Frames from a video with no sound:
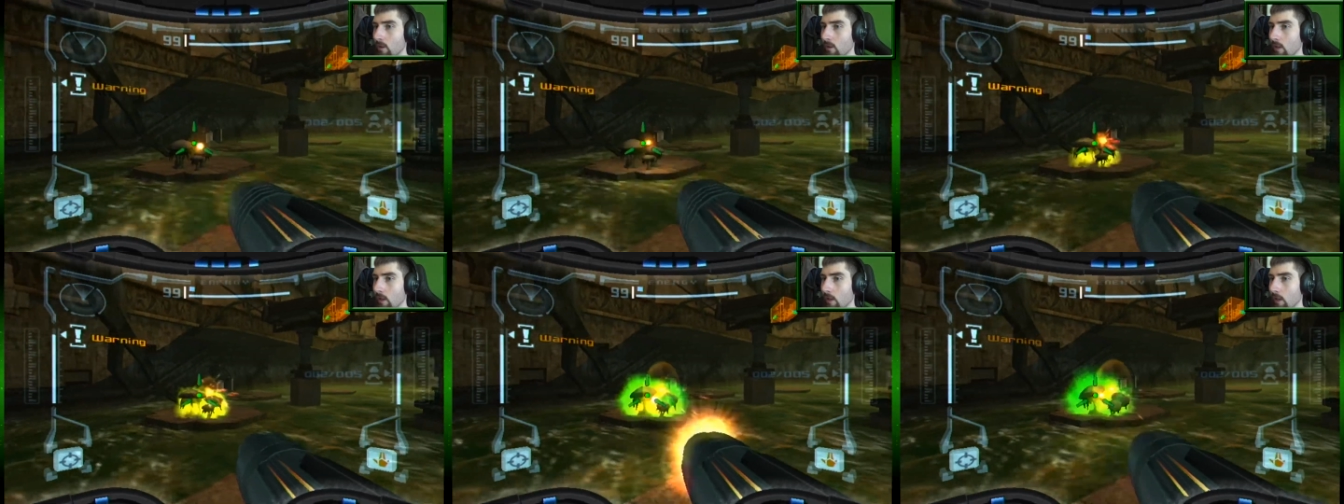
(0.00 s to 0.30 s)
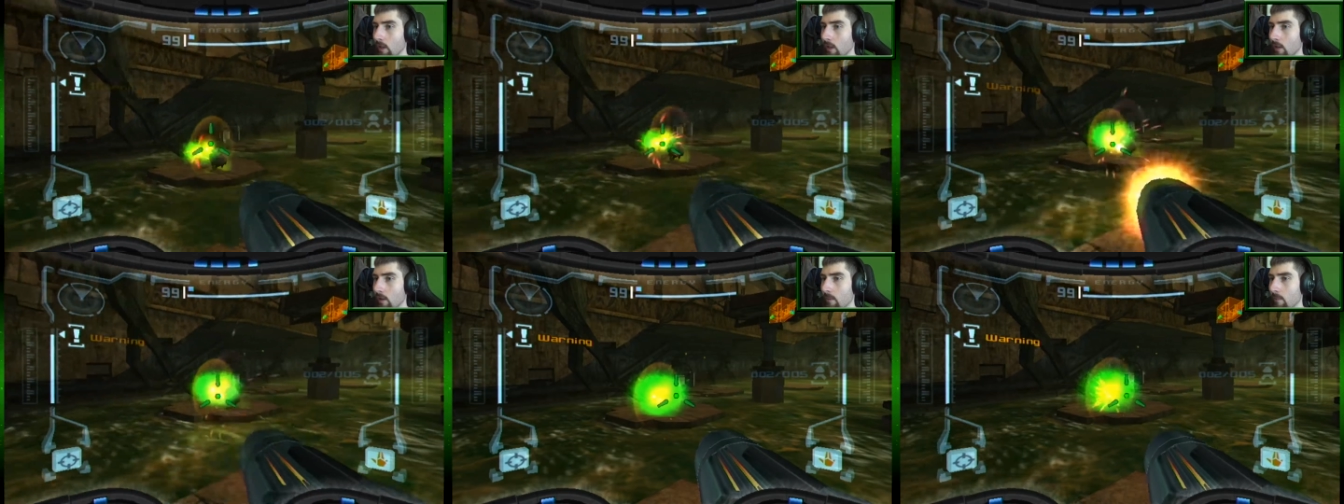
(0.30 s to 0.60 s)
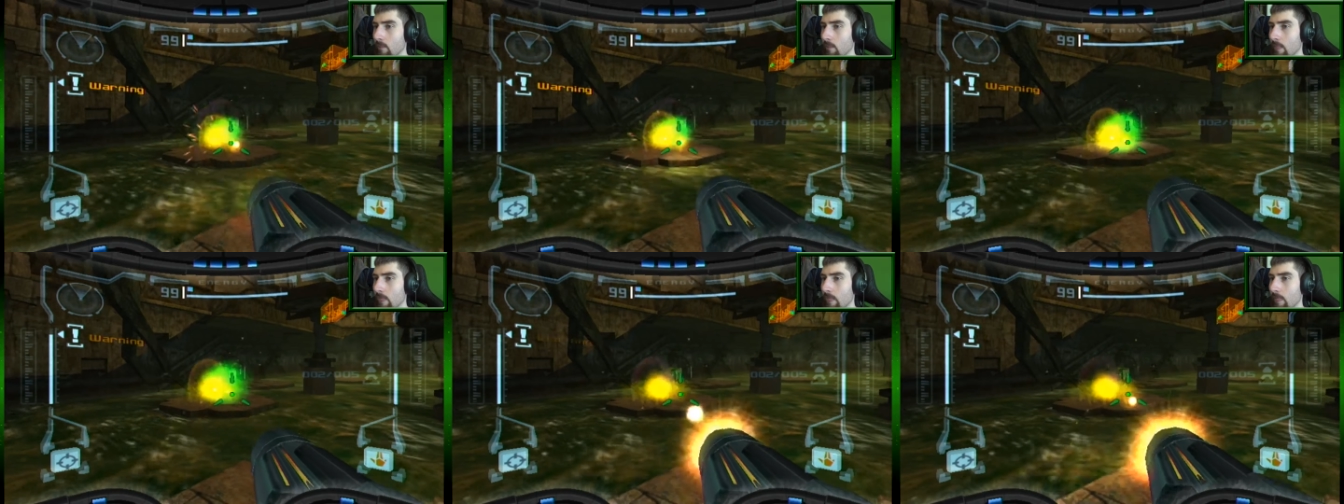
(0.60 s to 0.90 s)
Uh,
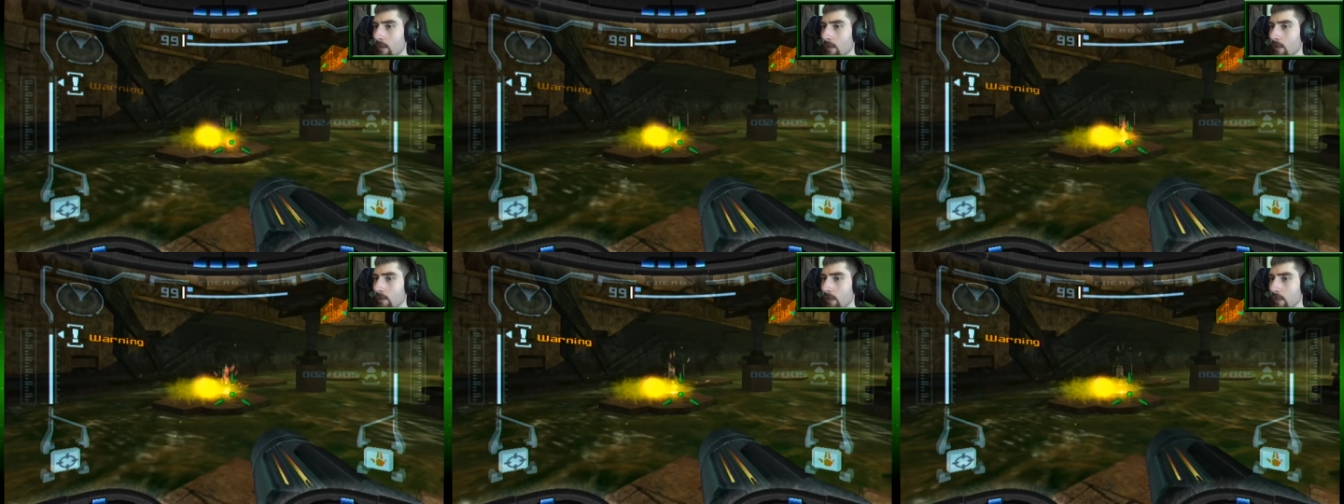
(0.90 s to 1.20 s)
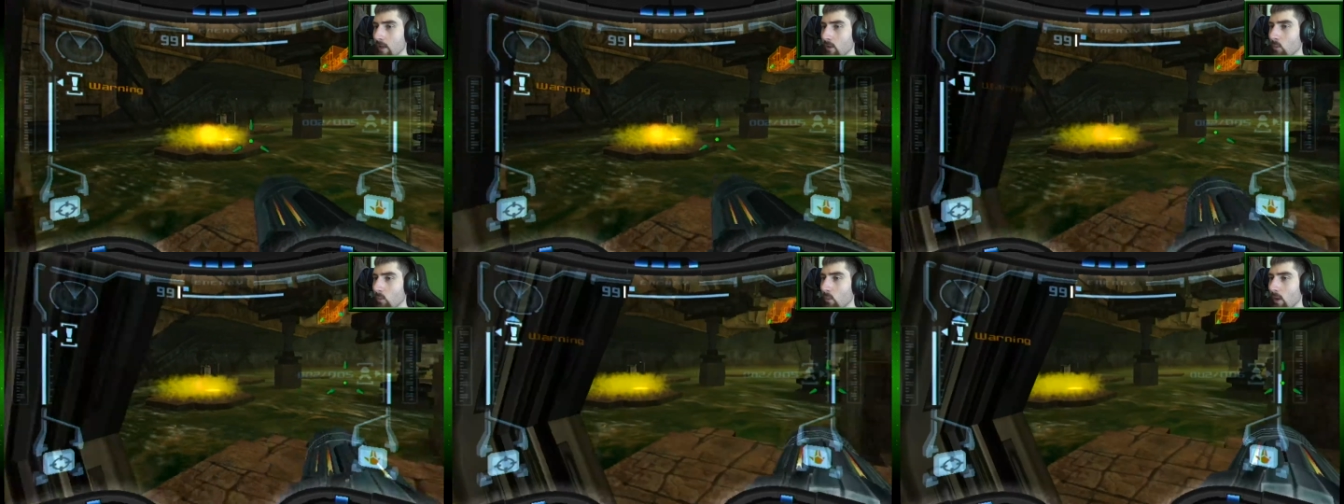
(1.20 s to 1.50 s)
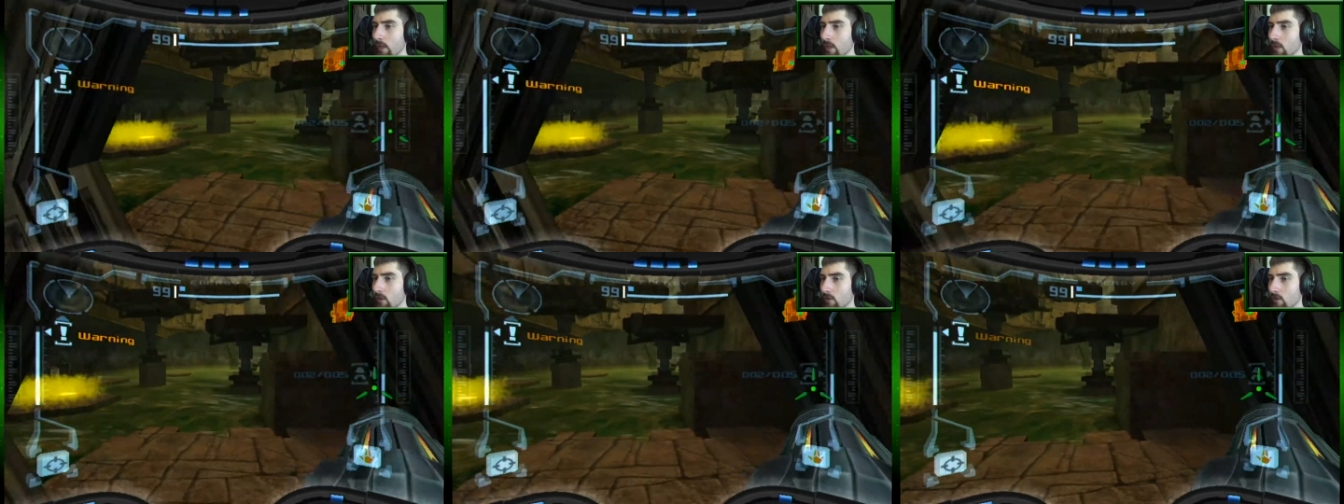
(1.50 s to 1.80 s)
like,
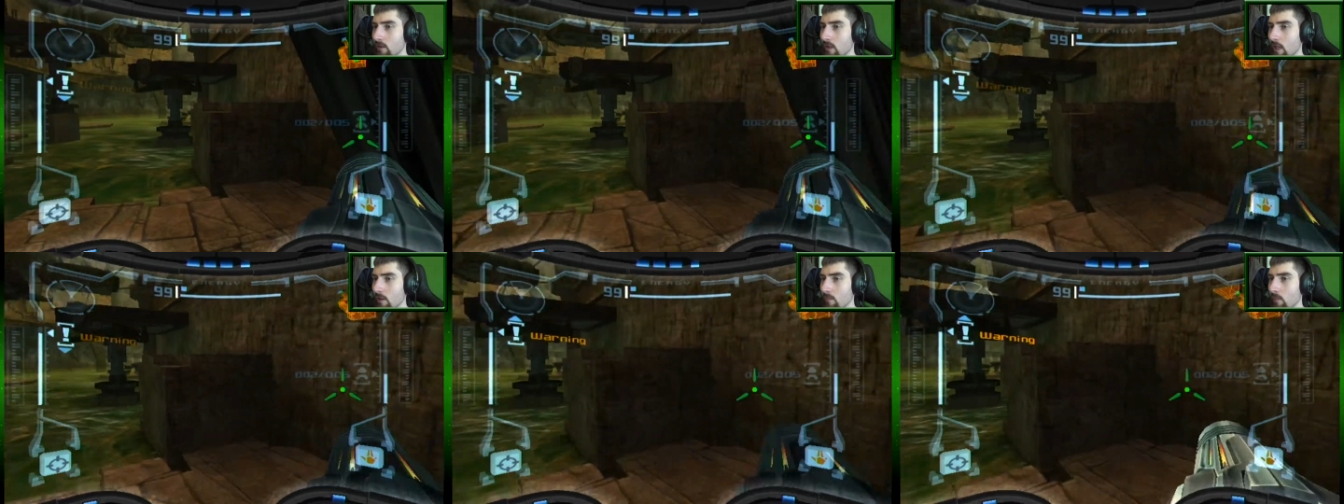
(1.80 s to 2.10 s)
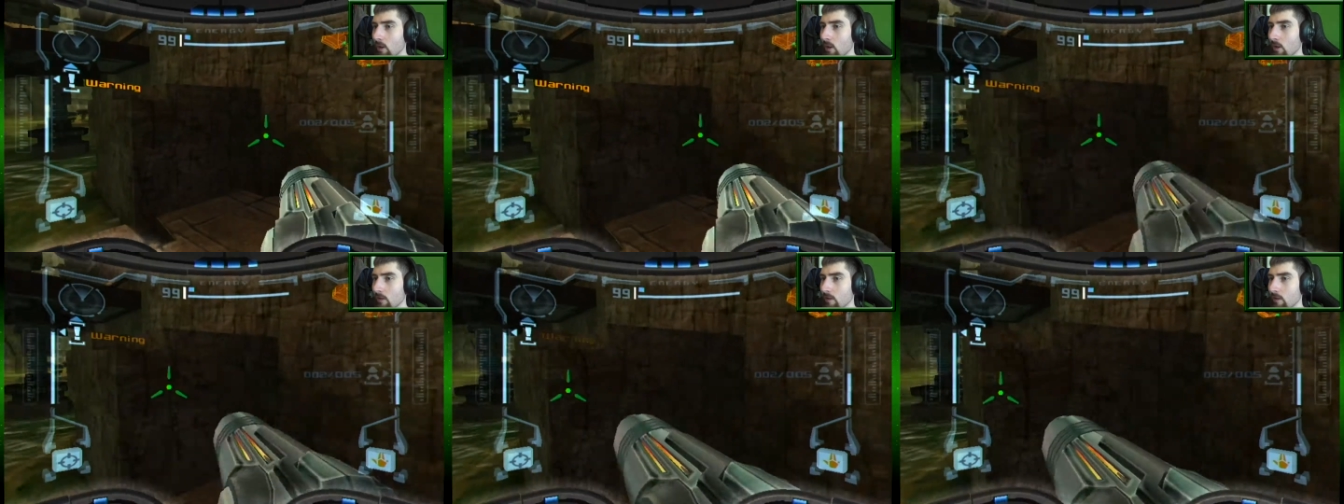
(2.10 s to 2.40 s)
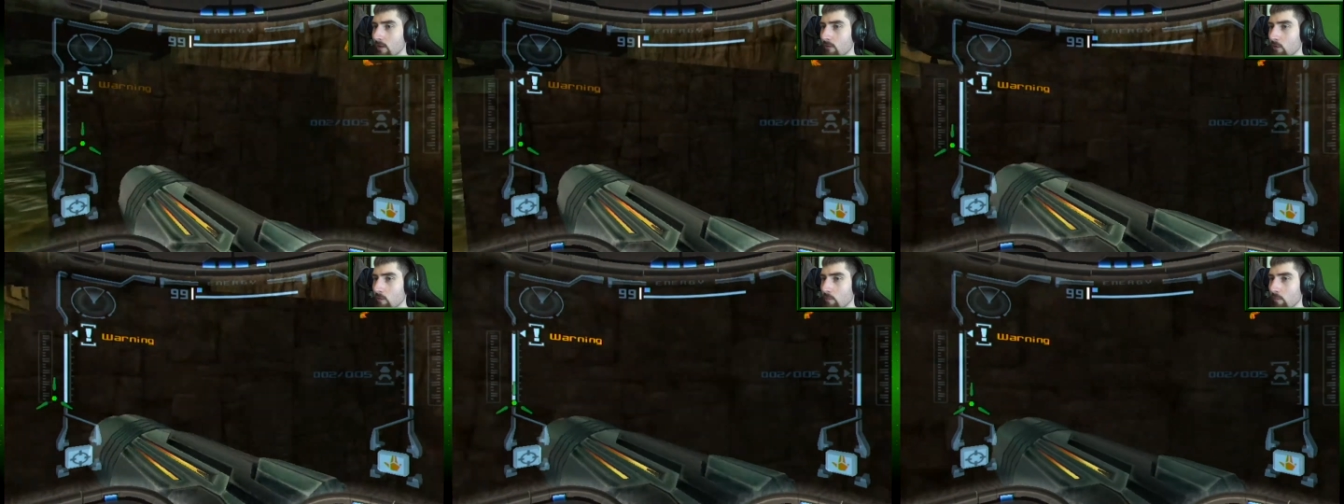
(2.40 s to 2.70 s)
why not name all the
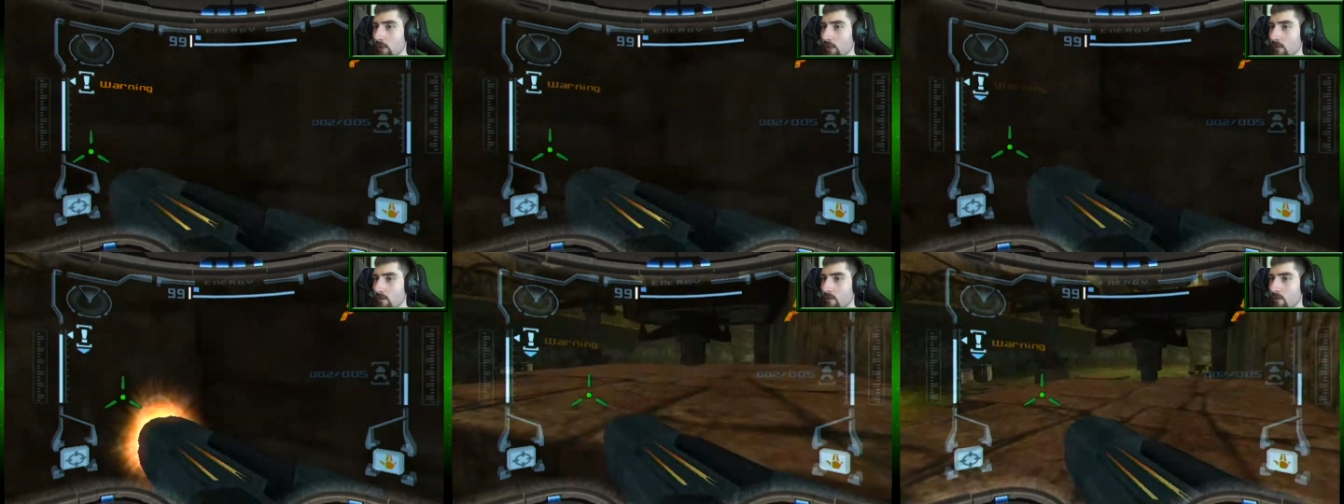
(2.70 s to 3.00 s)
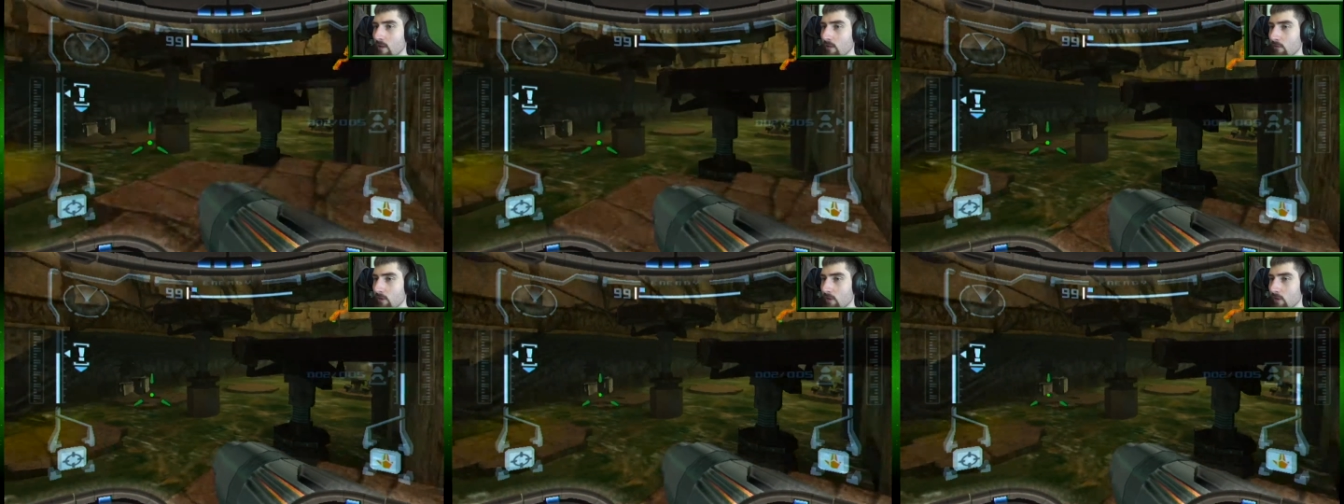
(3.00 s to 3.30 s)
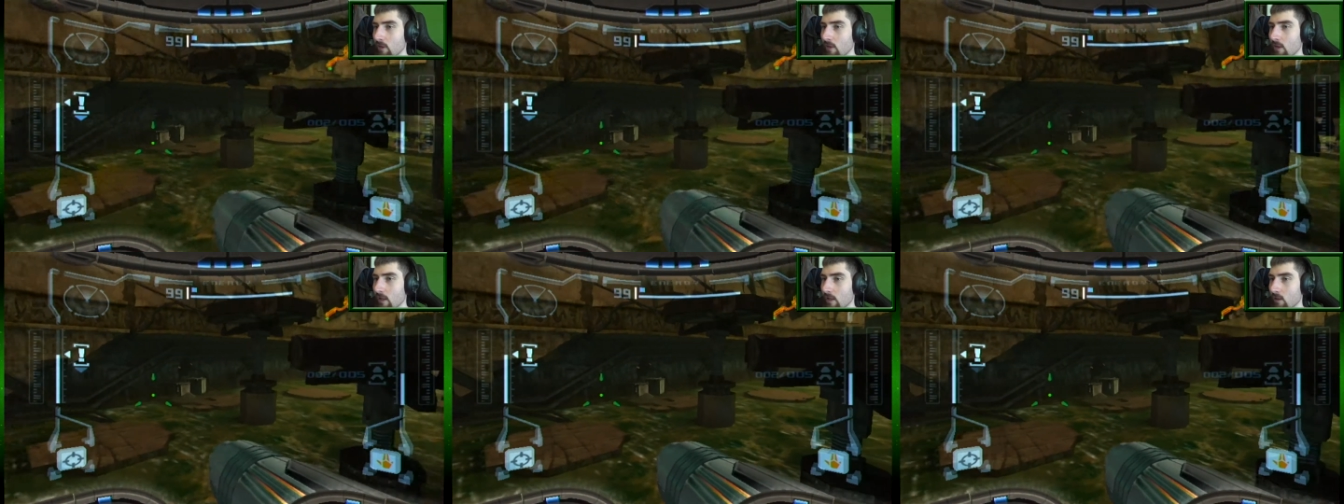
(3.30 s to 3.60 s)
different planets different
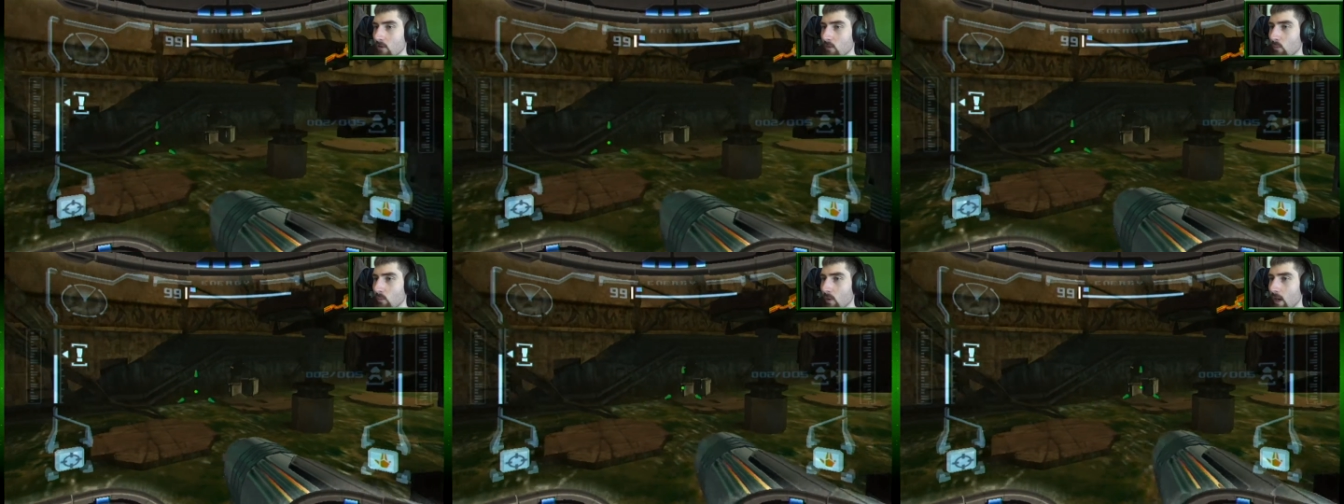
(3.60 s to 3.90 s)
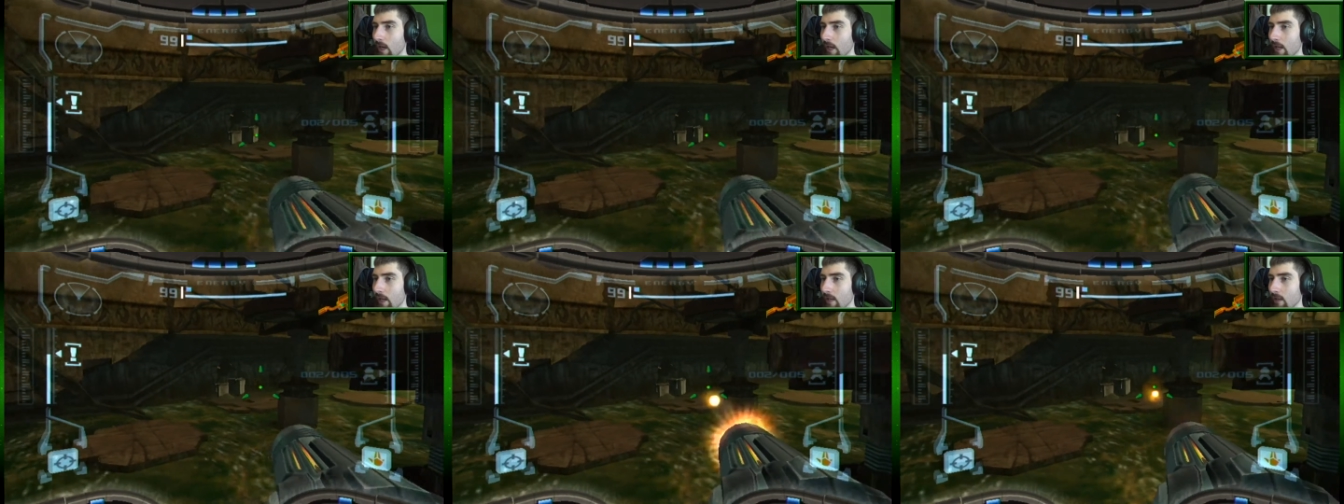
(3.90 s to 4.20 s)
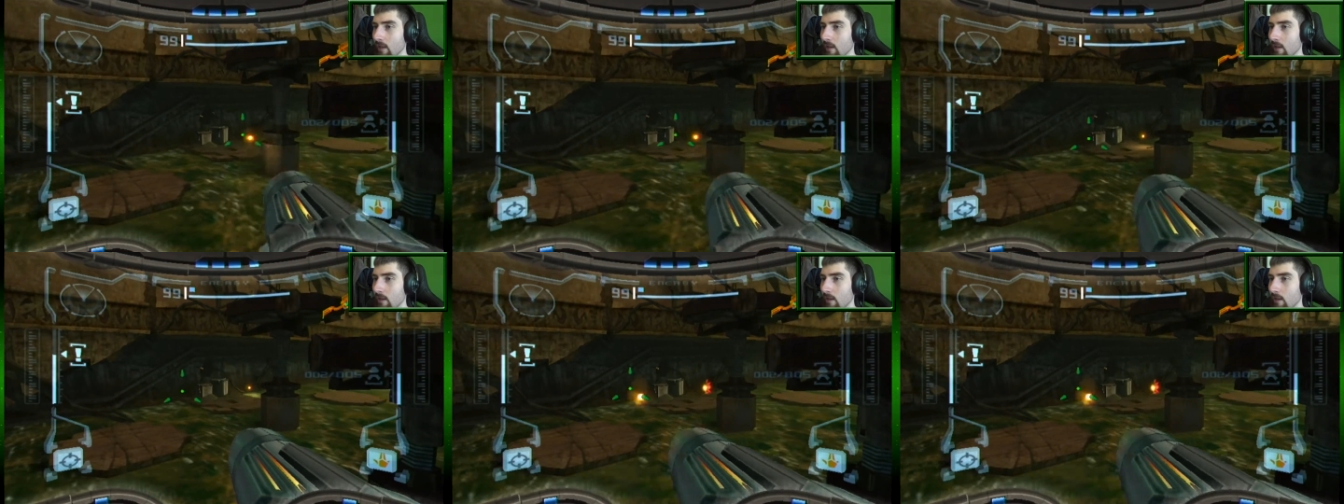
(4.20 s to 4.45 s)
things? Why